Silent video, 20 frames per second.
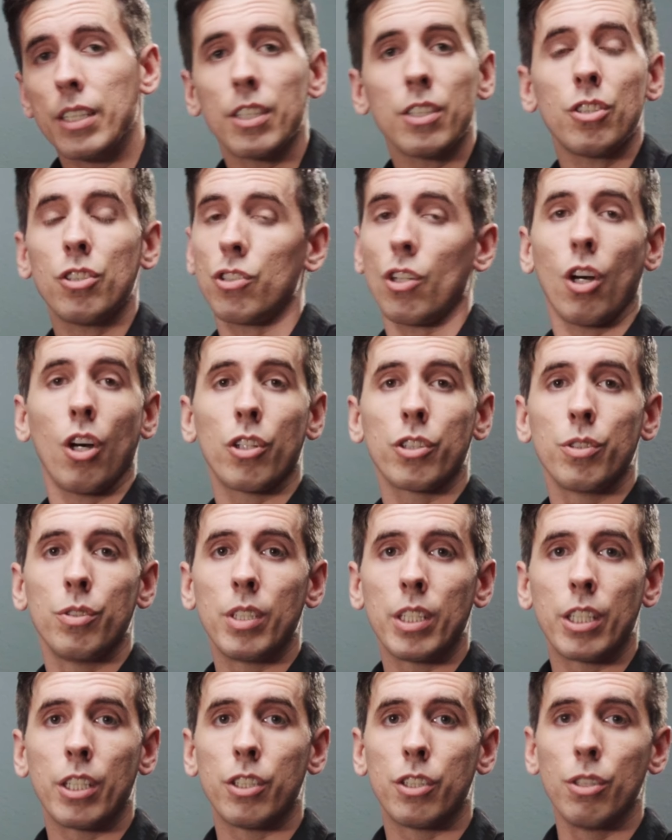this is all you
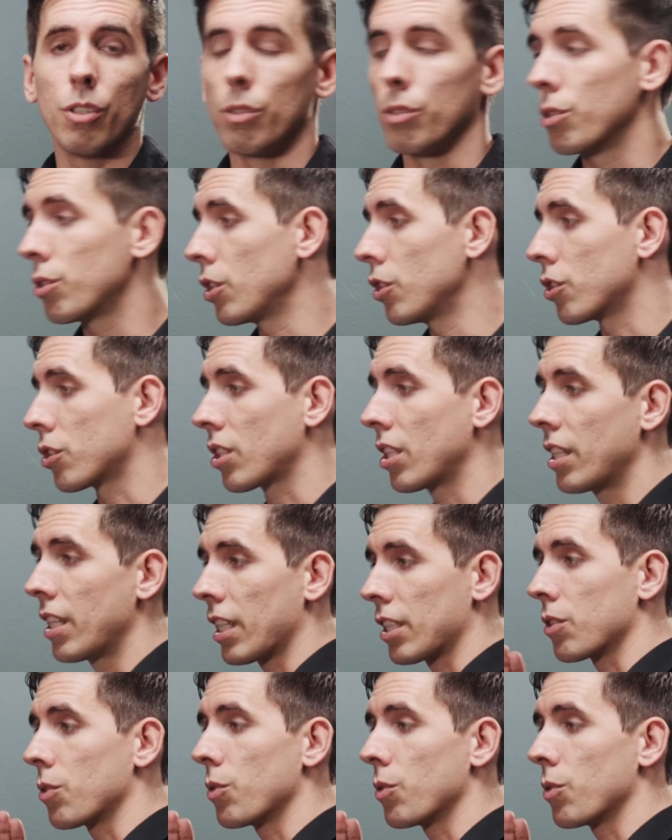need to do. You can just connect